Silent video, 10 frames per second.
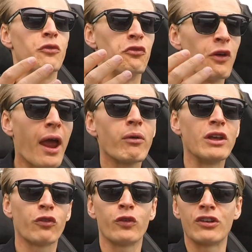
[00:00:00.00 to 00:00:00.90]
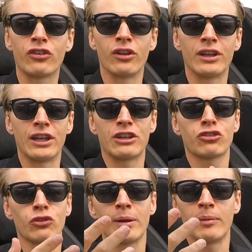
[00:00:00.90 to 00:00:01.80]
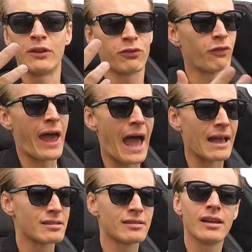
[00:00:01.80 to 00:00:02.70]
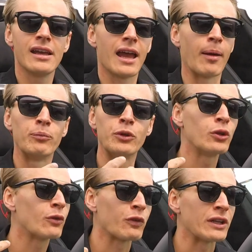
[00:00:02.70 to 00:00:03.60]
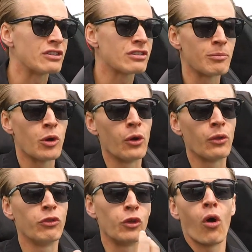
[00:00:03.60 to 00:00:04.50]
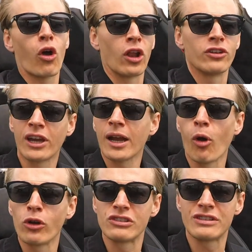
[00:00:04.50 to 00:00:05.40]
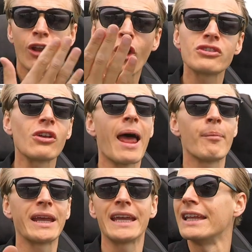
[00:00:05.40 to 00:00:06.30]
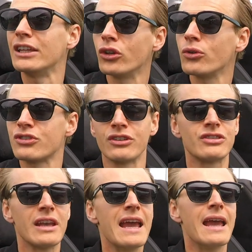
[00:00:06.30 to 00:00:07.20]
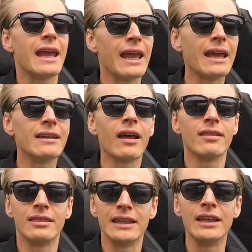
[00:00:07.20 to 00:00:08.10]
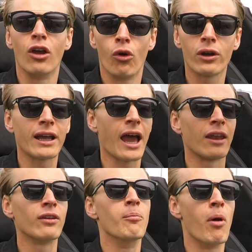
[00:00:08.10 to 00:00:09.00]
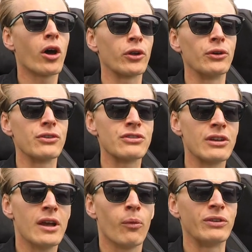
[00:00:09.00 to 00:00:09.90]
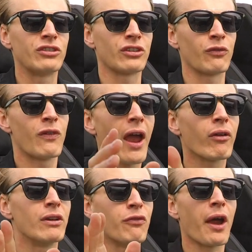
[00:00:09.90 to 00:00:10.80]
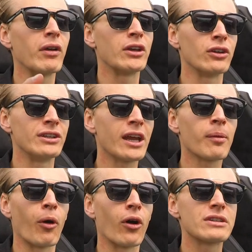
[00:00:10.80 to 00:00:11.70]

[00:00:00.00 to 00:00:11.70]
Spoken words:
very efficient and extremely fast and beautifully smooth dual clutch gearboxes that also Lamborghini uses in the Huracan models, which is a very, very good gearbox.